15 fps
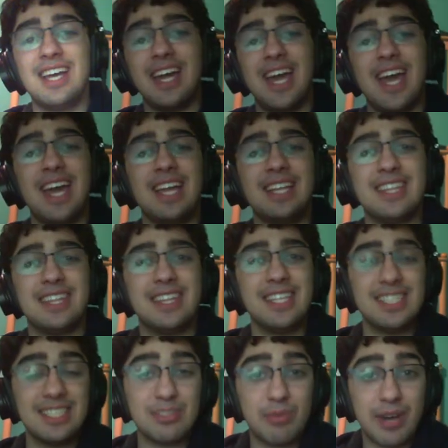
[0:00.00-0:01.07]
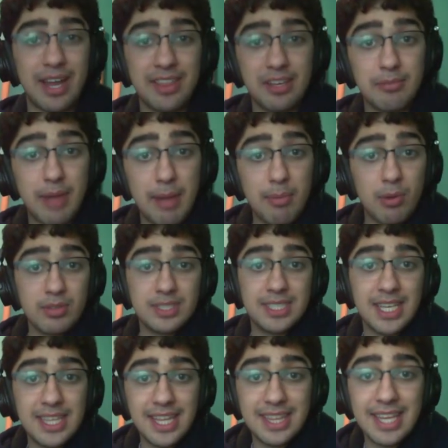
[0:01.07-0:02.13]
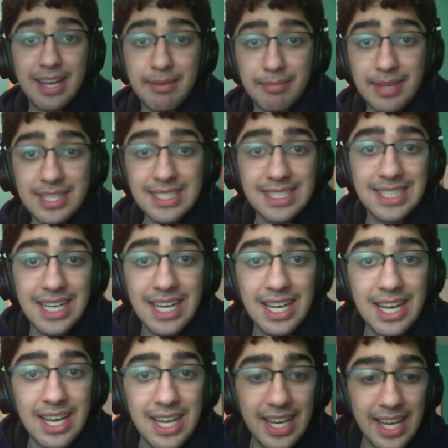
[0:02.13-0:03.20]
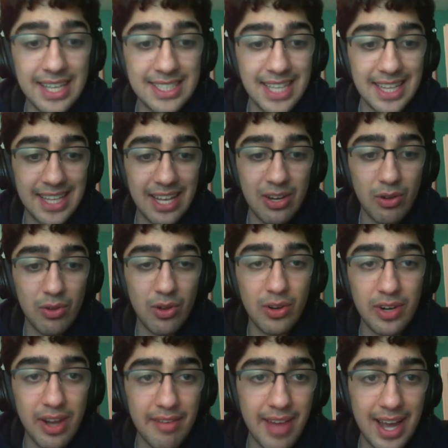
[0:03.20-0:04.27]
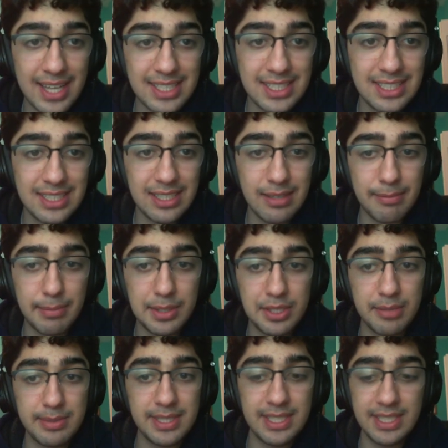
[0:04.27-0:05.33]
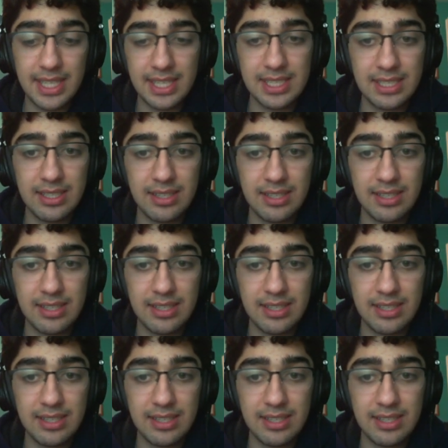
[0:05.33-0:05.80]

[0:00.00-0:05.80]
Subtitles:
And this is what I think my opponent said that they had missed, is that they no longer have access to bishop c6.